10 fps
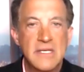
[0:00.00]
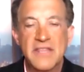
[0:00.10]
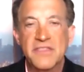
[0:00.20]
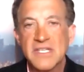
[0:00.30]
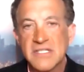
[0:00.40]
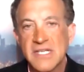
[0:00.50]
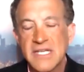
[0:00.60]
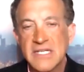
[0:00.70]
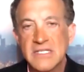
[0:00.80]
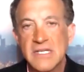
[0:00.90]

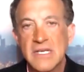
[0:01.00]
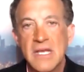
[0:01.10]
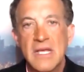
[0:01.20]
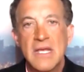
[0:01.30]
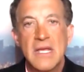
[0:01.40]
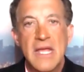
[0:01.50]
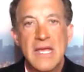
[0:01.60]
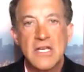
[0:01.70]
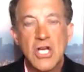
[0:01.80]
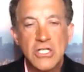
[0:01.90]
ethnicities and,
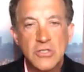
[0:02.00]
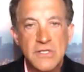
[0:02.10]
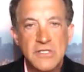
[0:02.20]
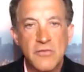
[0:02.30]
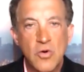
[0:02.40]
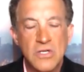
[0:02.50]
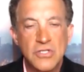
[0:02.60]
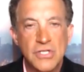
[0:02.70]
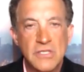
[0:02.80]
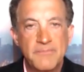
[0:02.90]
and countries of
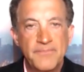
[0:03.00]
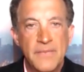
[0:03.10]
origin.